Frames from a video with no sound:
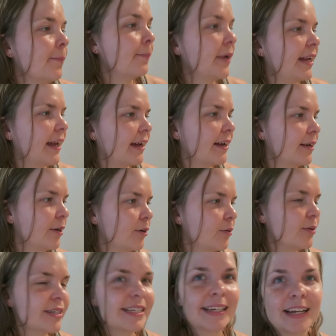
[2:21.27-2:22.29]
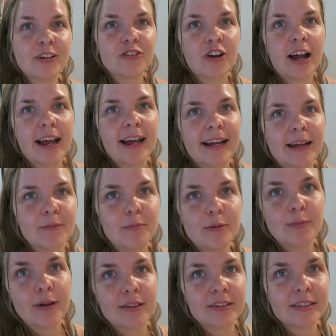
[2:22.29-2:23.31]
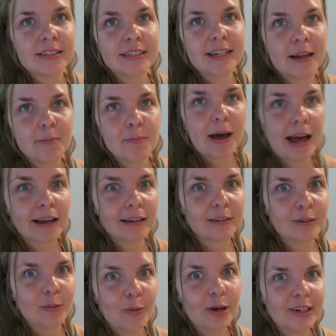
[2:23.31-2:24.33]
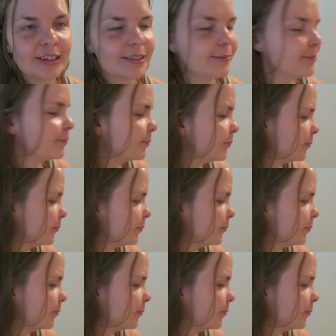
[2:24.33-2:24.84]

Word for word: But yeah, once I get dry, I can't be bothered to get back in the water.